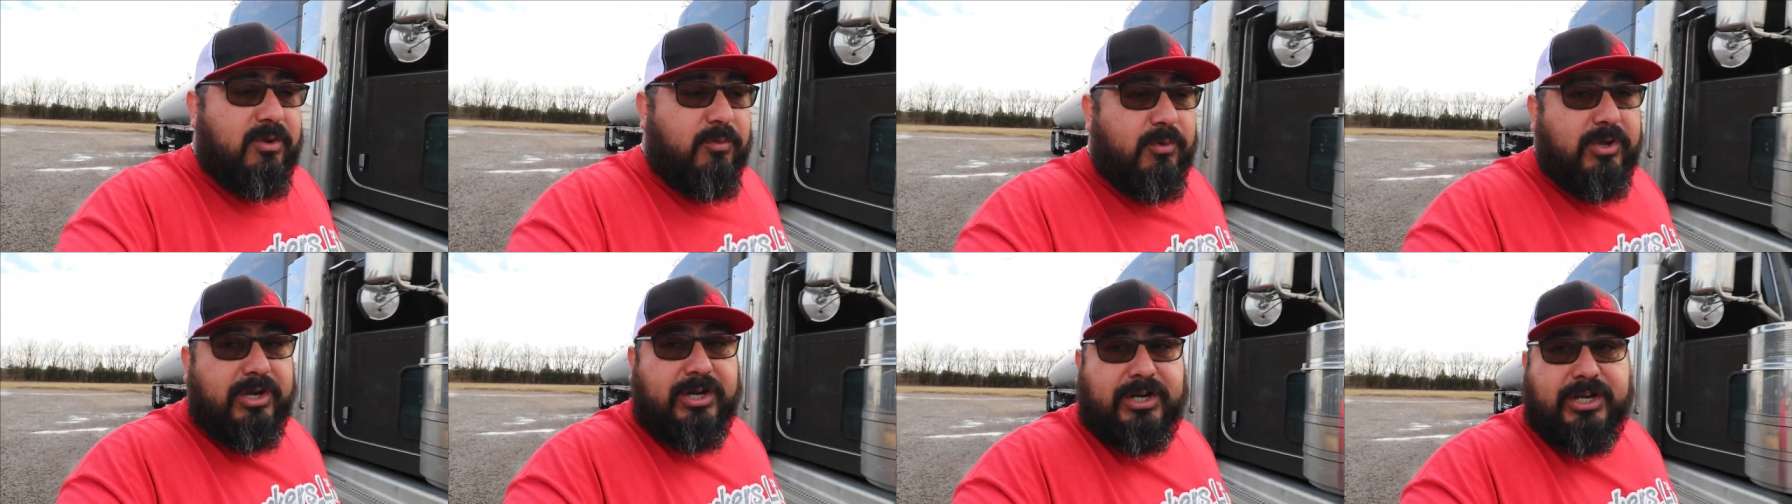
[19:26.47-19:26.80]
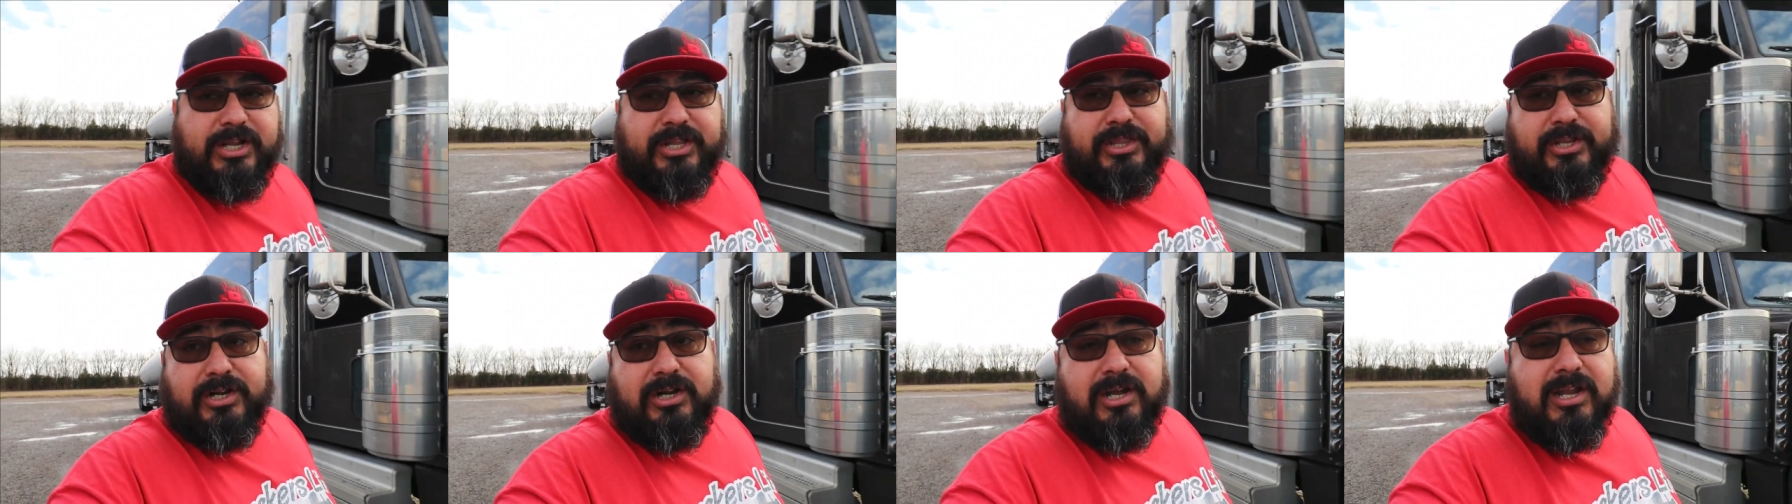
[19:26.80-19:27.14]
to one
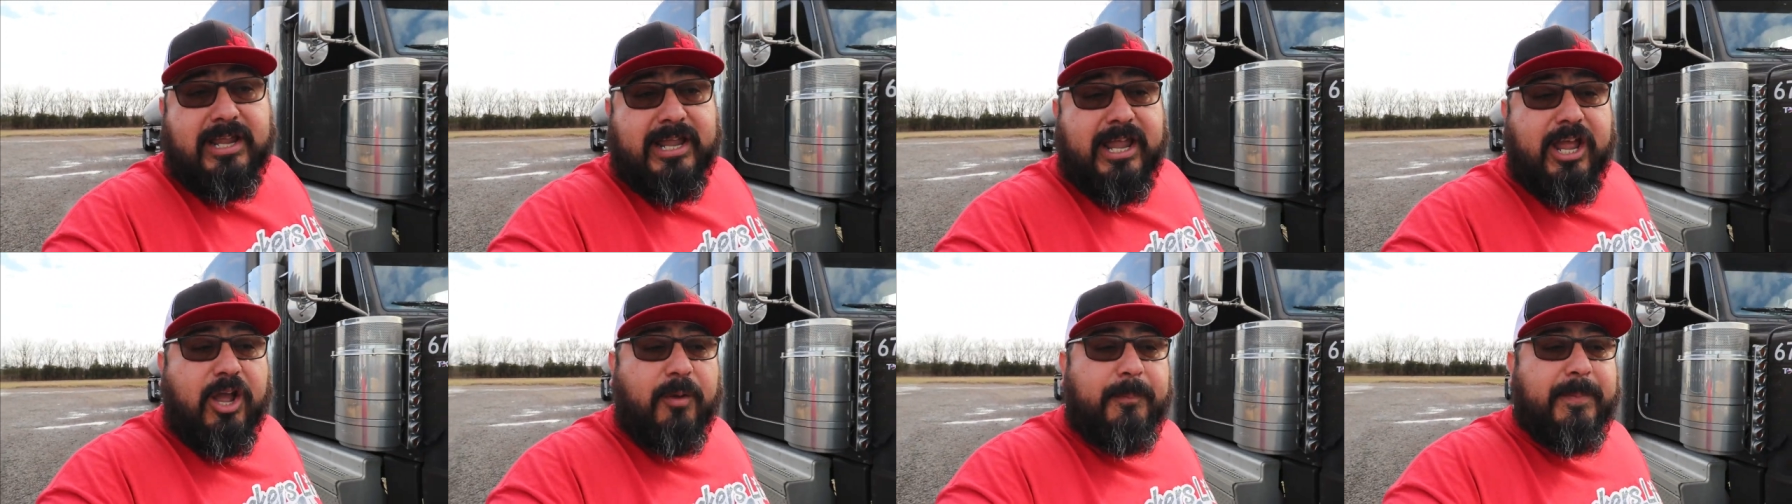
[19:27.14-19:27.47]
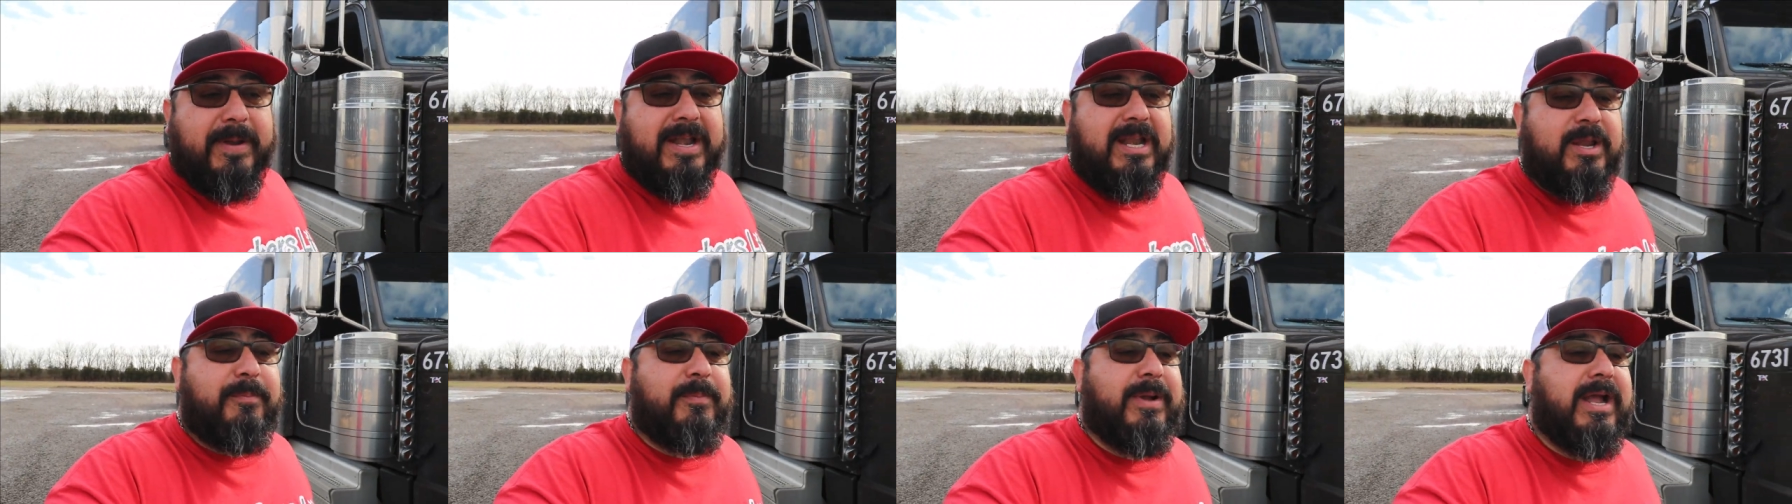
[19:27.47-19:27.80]
another. Help
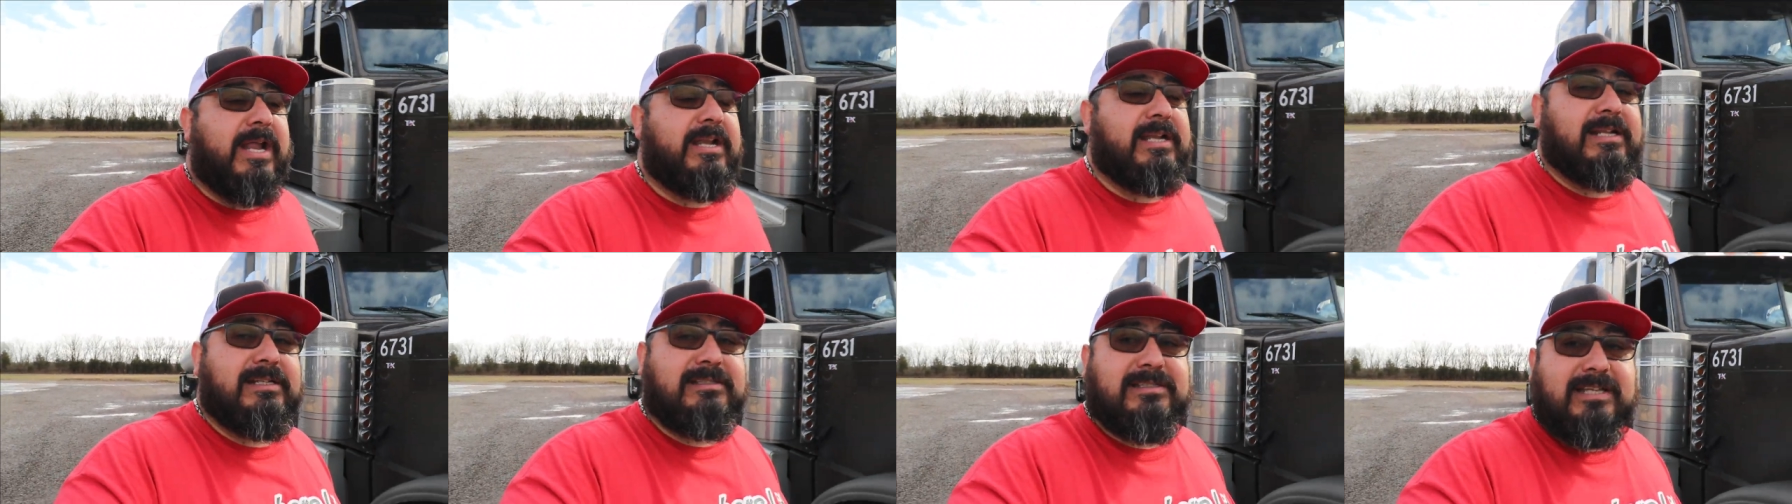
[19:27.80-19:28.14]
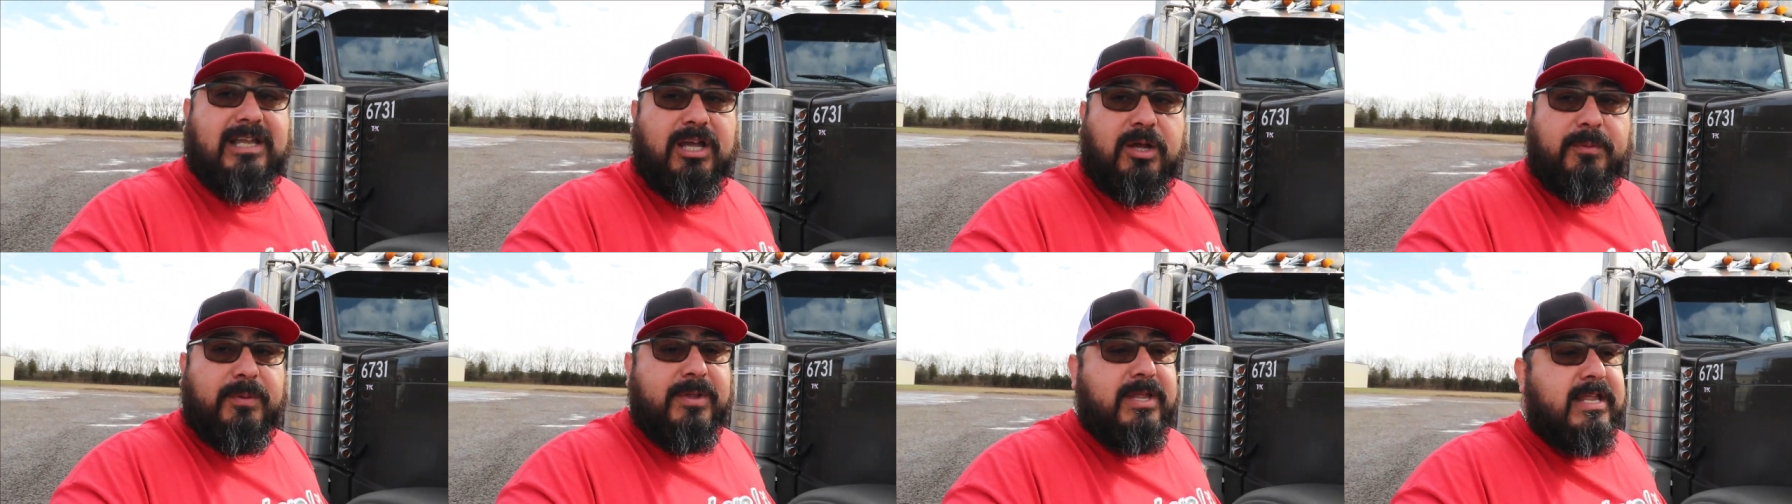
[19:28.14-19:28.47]
anybody needs
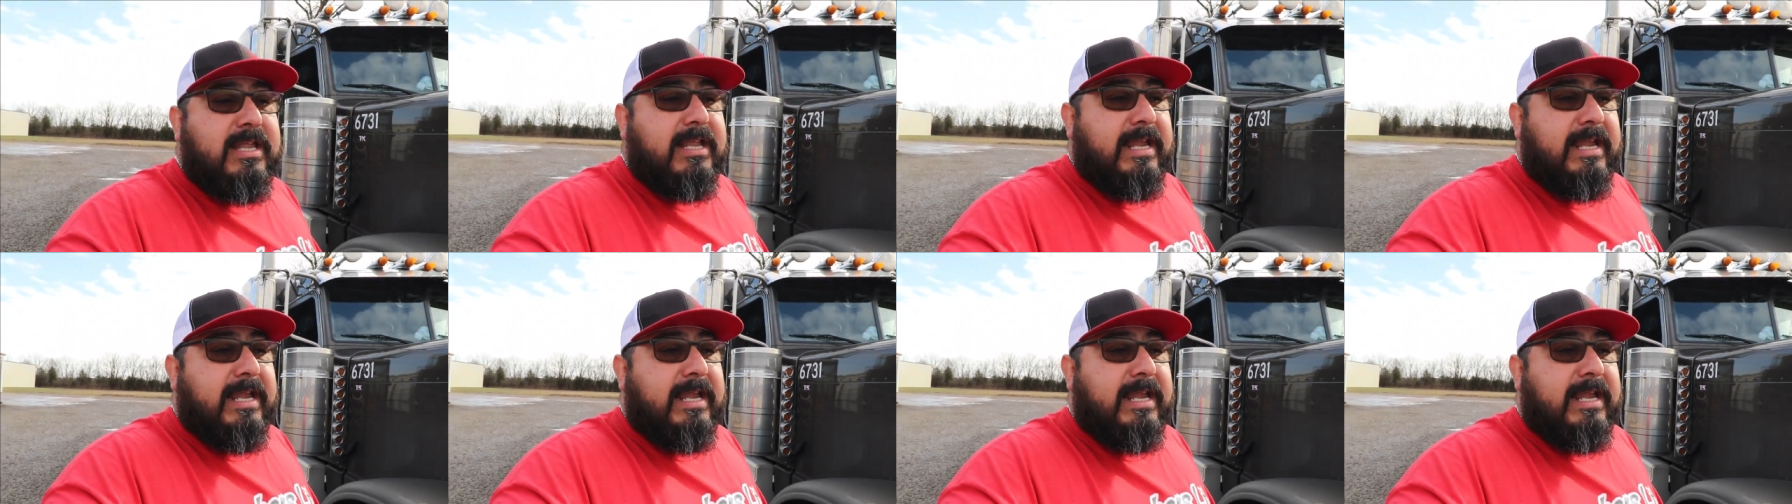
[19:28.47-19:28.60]
help.